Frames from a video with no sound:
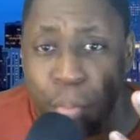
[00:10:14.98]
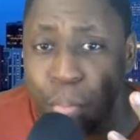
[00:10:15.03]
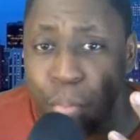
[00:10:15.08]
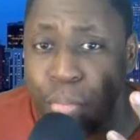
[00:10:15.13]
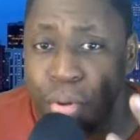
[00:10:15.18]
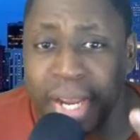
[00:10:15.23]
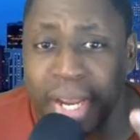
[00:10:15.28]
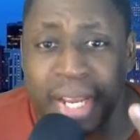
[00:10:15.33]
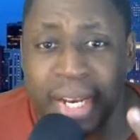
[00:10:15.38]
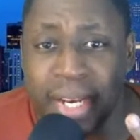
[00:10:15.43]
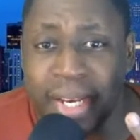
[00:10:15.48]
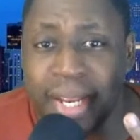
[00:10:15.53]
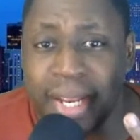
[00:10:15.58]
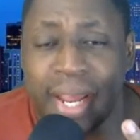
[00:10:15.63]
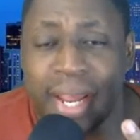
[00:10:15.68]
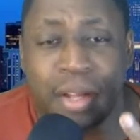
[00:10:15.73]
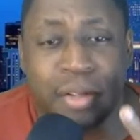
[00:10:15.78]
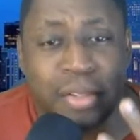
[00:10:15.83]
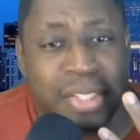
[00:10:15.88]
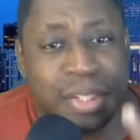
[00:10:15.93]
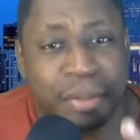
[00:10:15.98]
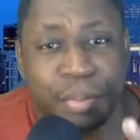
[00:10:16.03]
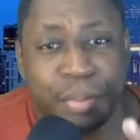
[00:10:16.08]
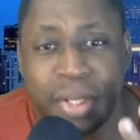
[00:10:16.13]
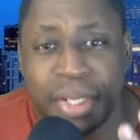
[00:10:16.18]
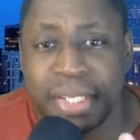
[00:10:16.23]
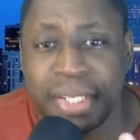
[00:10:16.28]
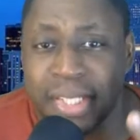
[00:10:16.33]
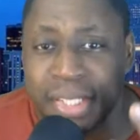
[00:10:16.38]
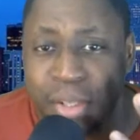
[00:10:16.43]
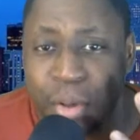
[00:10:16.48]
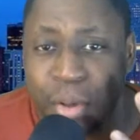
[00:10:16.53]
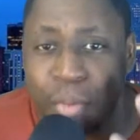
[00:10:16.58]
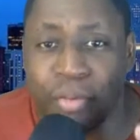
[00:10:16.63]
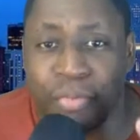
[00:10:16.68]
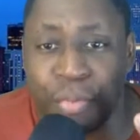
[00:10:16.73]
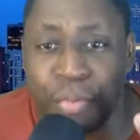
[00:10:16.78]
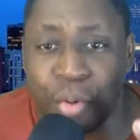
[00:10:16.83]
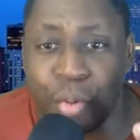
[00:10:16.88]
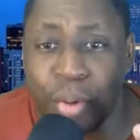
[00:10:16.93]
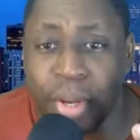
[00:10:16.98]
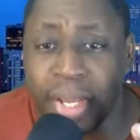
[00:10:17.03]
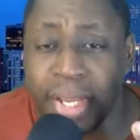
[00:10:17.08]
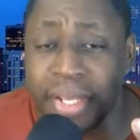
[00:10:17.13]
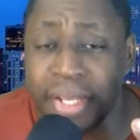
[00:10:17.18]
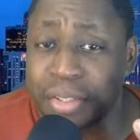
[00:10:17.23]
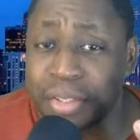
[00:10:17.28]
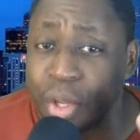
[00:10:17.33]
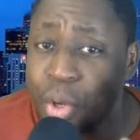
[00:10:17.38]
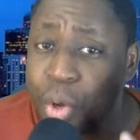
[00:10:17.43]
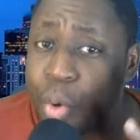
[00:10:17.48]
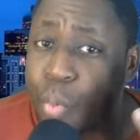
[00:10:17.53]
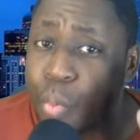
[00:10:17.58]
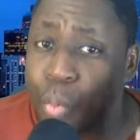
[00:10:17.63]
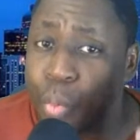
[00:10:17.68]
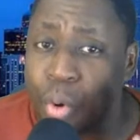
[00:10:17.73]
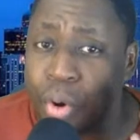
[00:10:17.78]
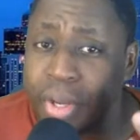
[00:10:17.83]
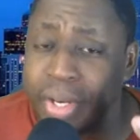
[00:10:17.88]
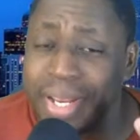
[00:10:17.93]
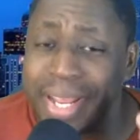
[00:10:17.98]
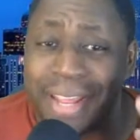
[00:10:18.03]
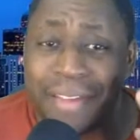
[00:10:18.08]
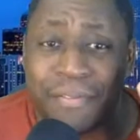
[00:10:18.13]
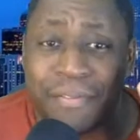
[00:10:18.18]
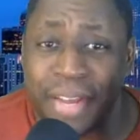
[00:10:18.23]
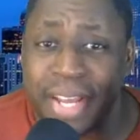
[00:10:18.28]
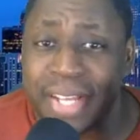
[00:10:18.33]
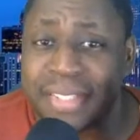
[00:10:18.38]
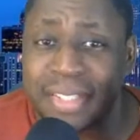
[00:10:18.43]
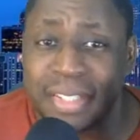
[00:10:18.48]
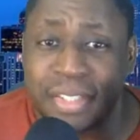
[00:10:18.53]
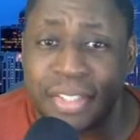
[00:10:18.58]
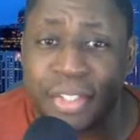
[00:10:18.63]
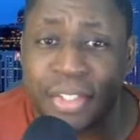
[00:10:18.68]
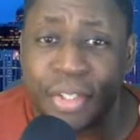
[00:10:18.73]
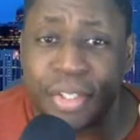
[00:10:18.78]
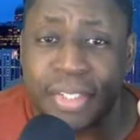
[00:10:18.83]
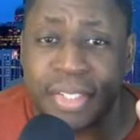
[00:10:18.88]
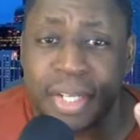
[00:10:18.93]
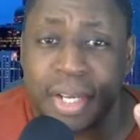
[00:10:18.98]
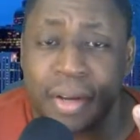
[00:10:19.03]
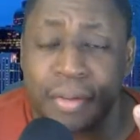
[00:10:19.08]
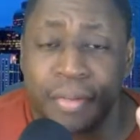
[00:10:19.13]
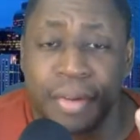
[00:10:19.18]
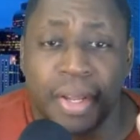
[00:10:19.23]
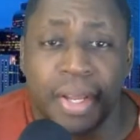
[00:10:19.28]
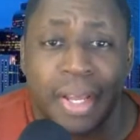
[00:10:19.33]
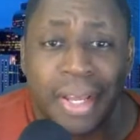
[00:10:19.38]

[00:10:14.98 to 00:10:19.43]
Breaking it down simple and easy. There's only four ways. One, invest into yourself.